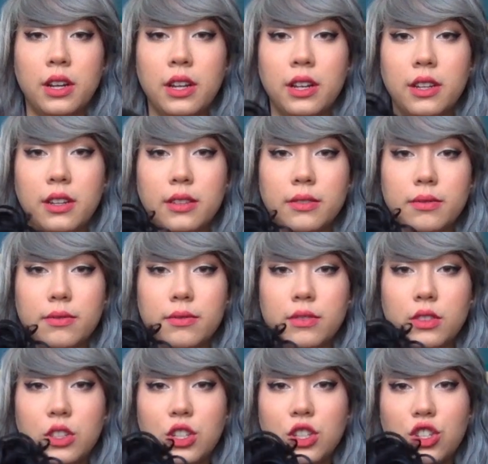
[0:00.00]

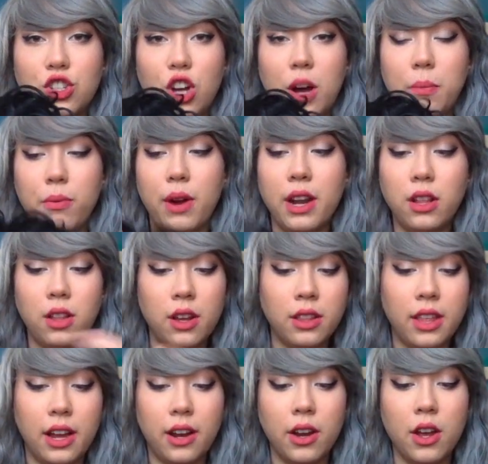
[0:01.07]
gonna just chop right along
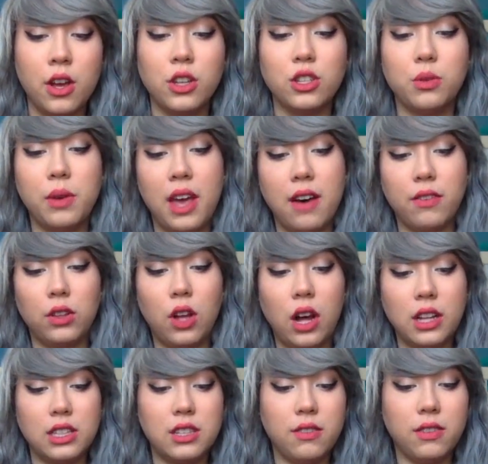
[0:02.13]
there, so we have
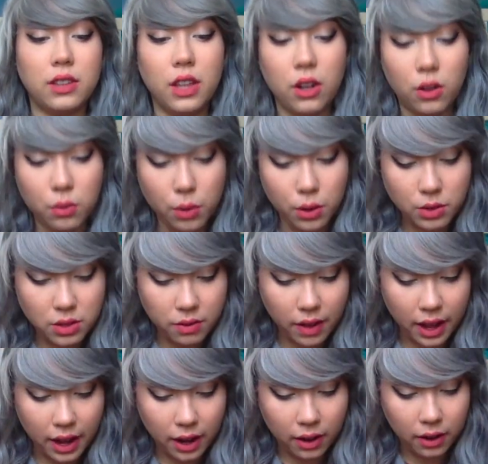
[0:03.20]
lots of little rows of hair.